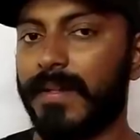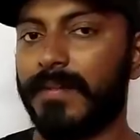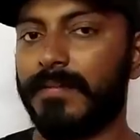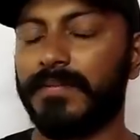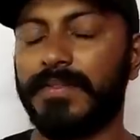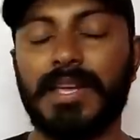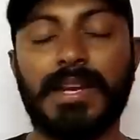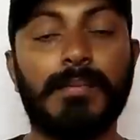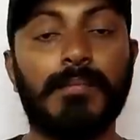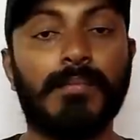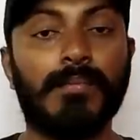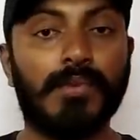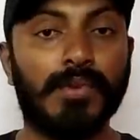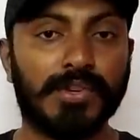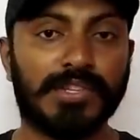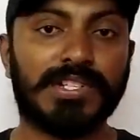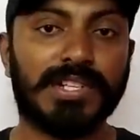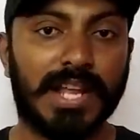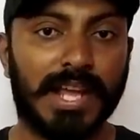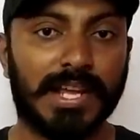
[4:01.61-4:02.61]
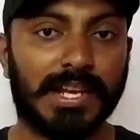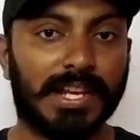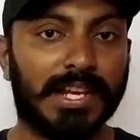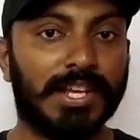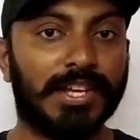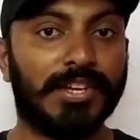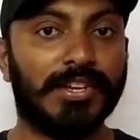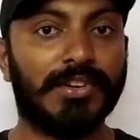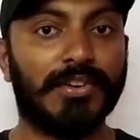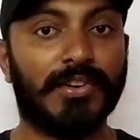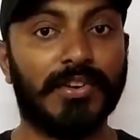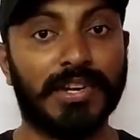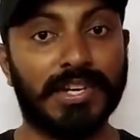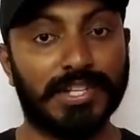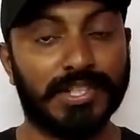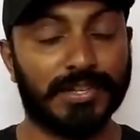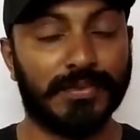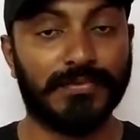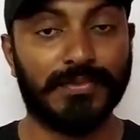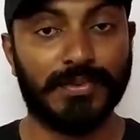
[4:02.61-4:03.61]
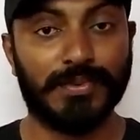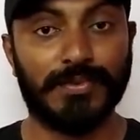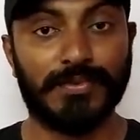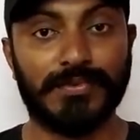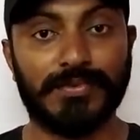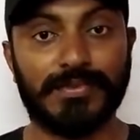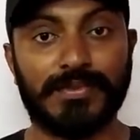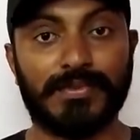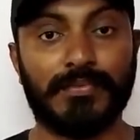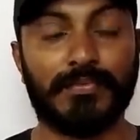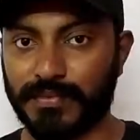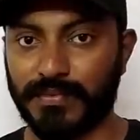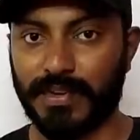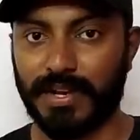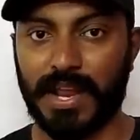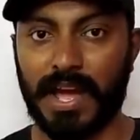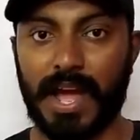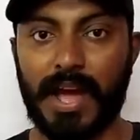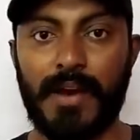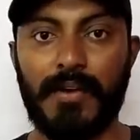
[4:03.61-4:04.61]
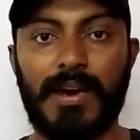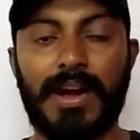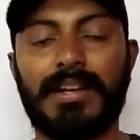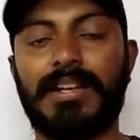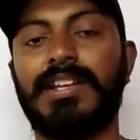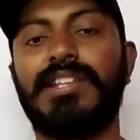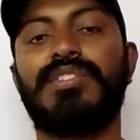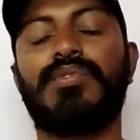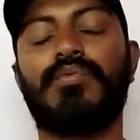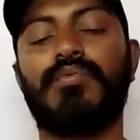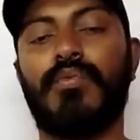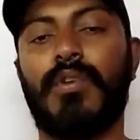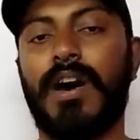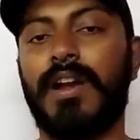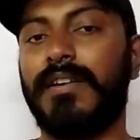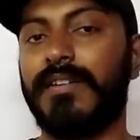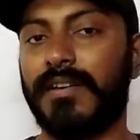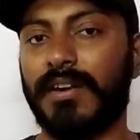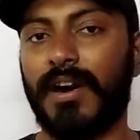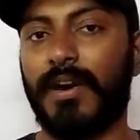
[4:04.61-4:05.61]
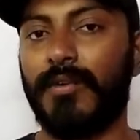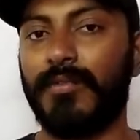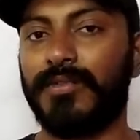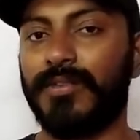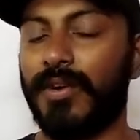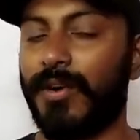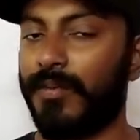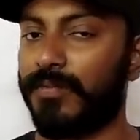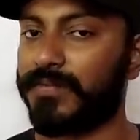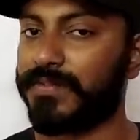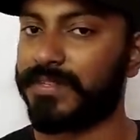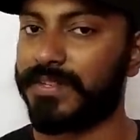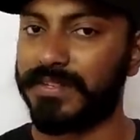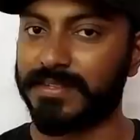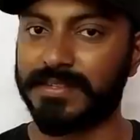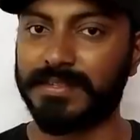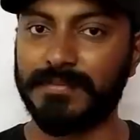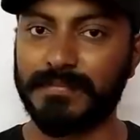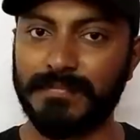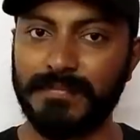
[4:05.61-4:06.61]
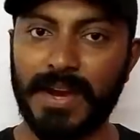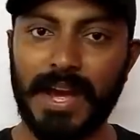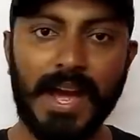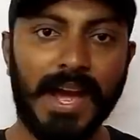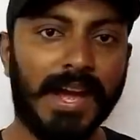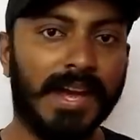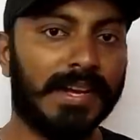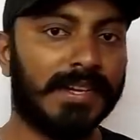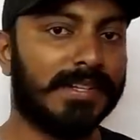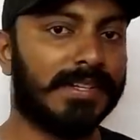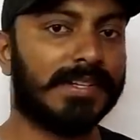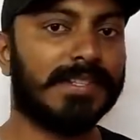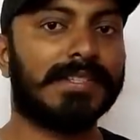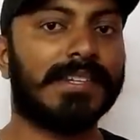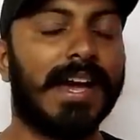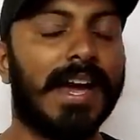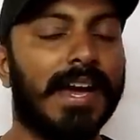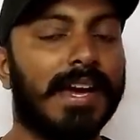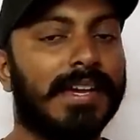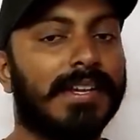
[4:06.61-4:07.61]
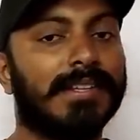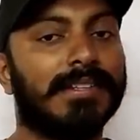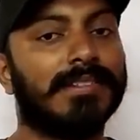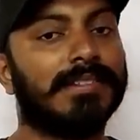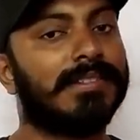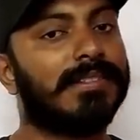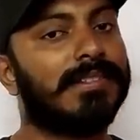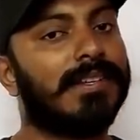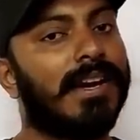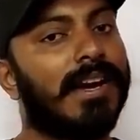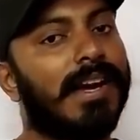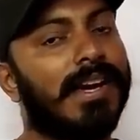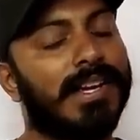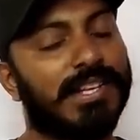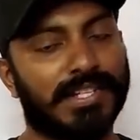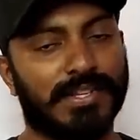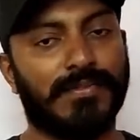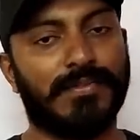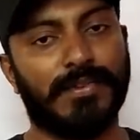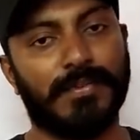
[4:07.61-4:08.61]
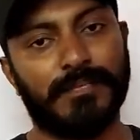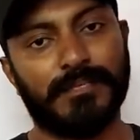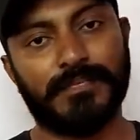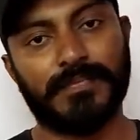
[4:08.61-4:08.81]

then most likely your interviews will have at least one round of system design interview.